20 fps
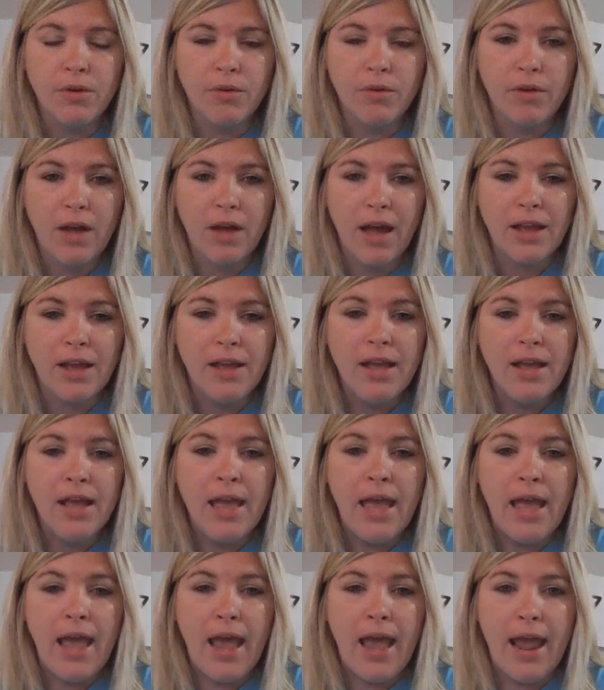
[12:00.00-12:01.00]
Okay.
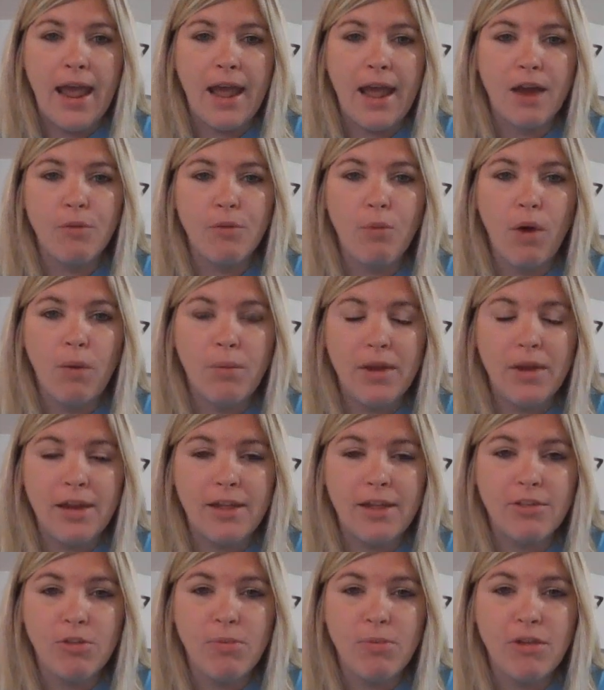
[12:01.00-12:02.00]
And what we
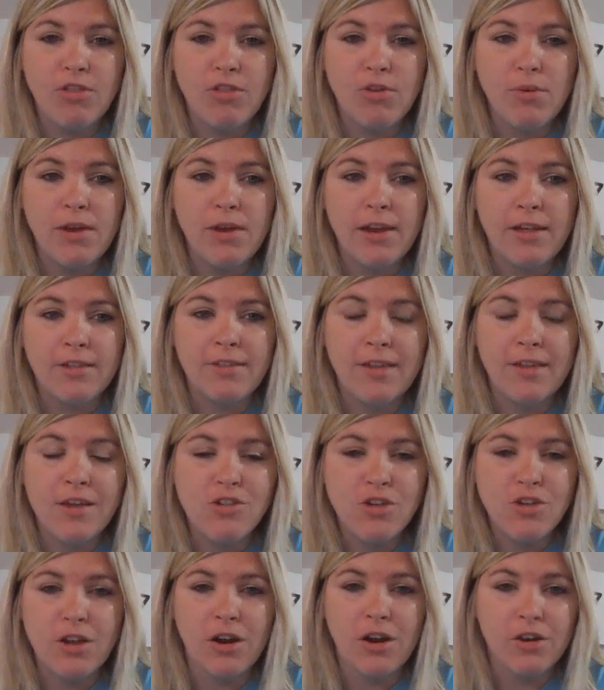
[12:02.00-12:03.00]
need to be doing is
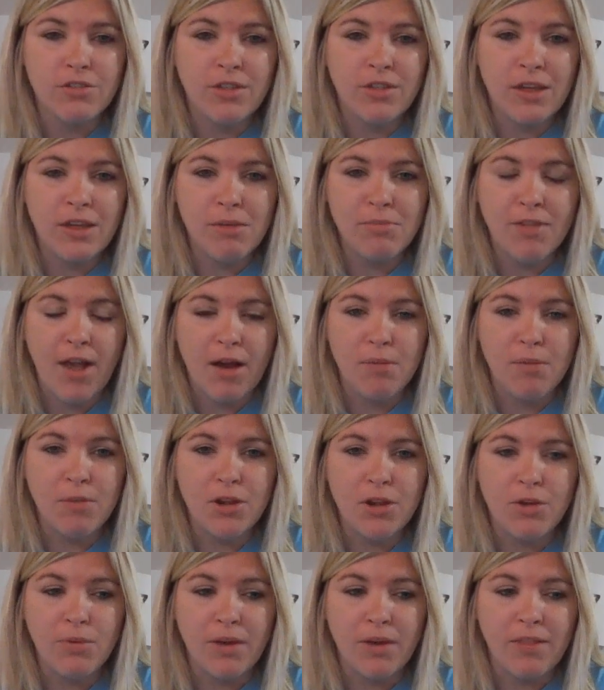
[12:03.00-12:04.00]
teaching our teams how to
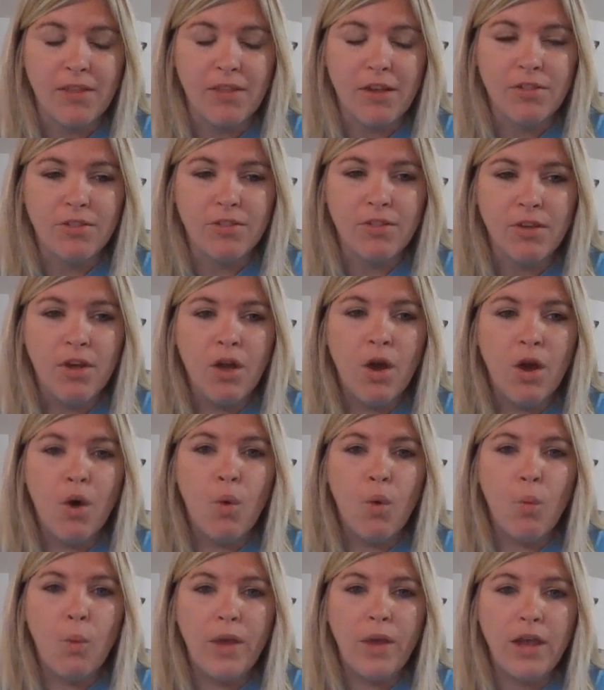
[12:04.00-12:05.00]
be doing this.
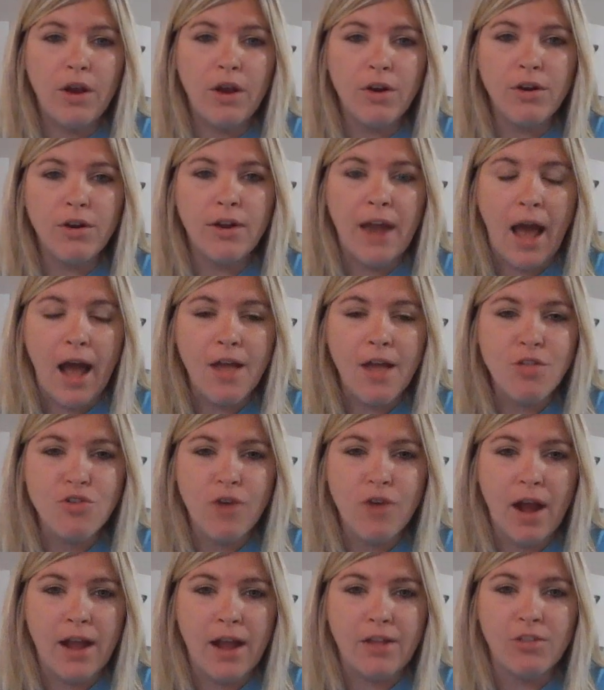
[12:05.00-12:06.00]
We are not
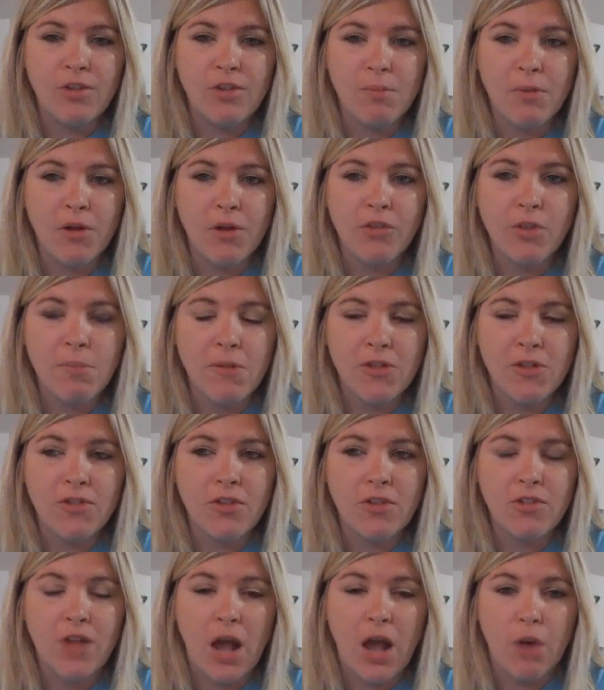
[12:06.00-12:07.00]
trying to build a
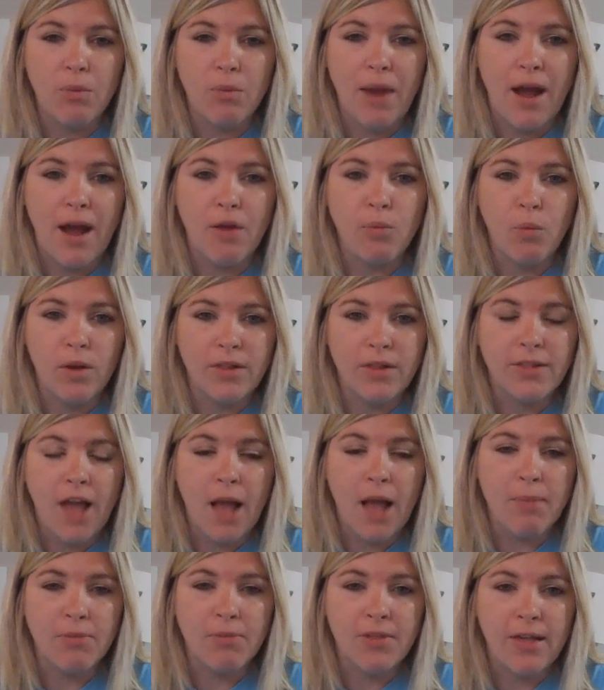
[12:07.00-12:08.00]
business around
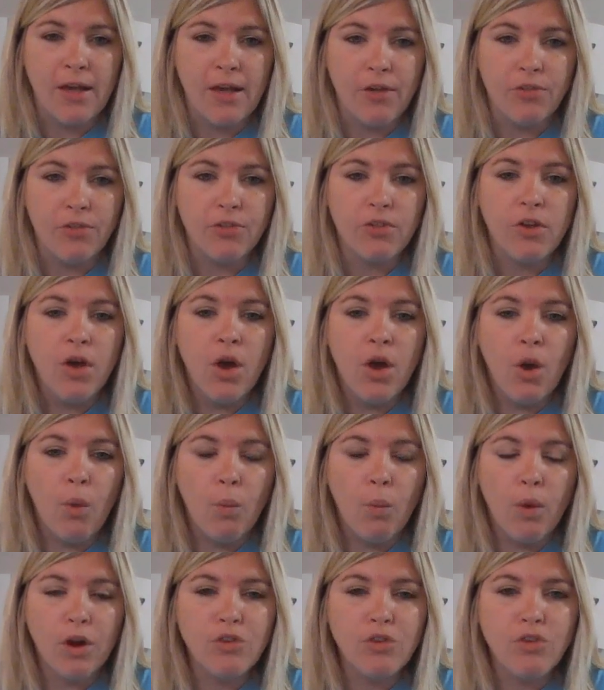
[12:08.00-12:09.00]
one-time sales.
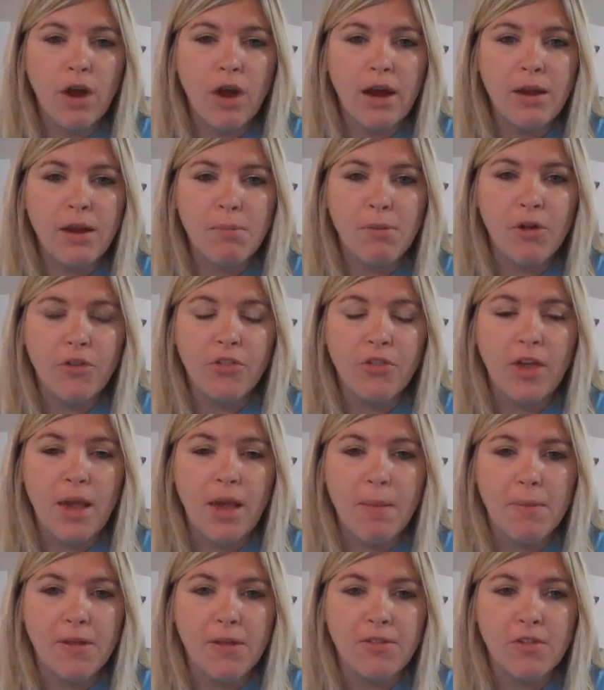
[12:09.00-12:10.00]
We're trying to build
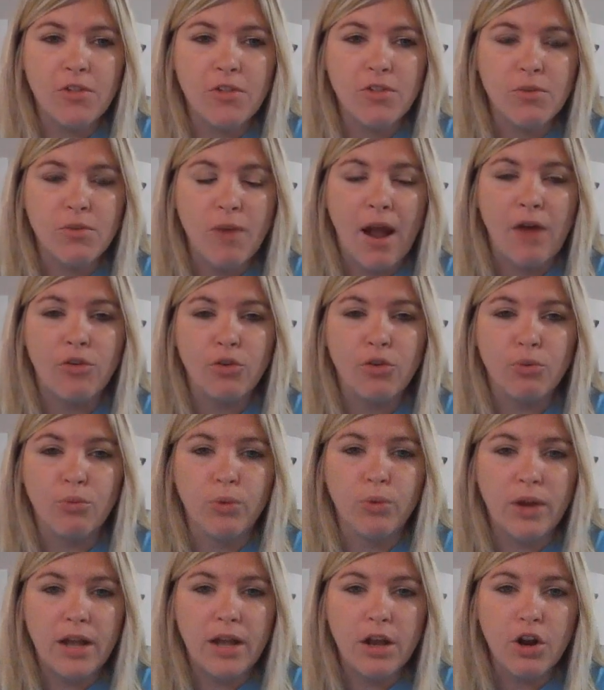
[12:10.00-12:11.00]
a business around
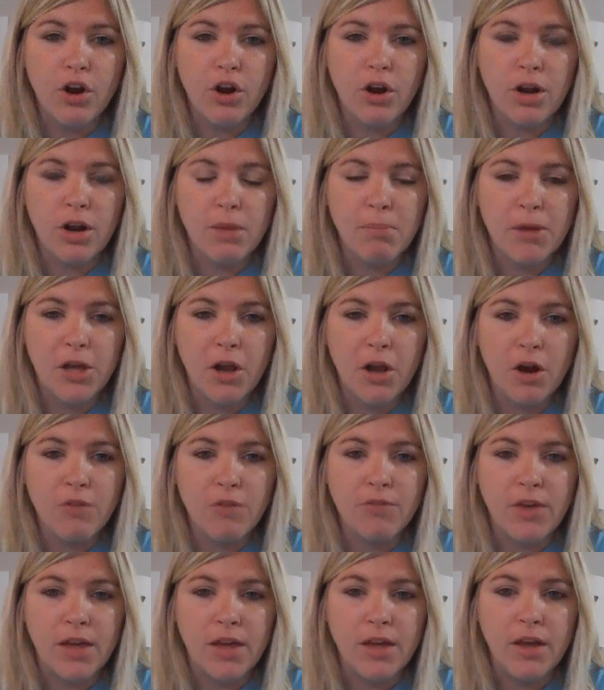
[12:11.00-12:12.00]
reoccurring
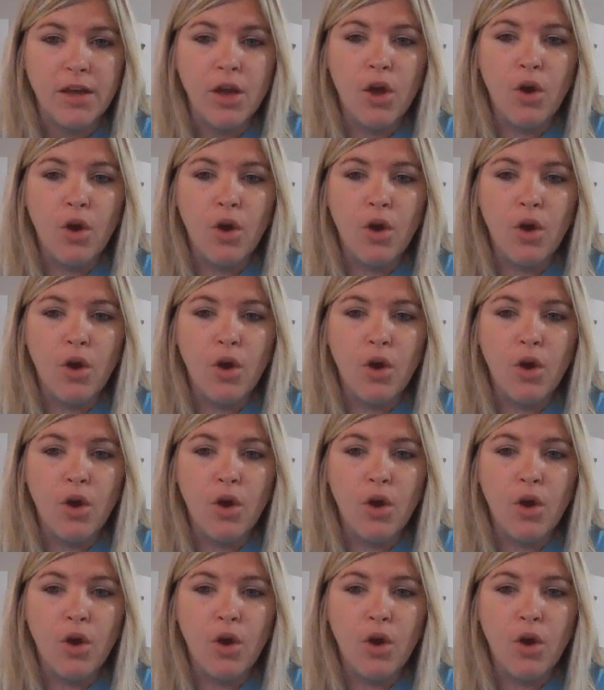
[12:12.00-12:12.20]
PRV,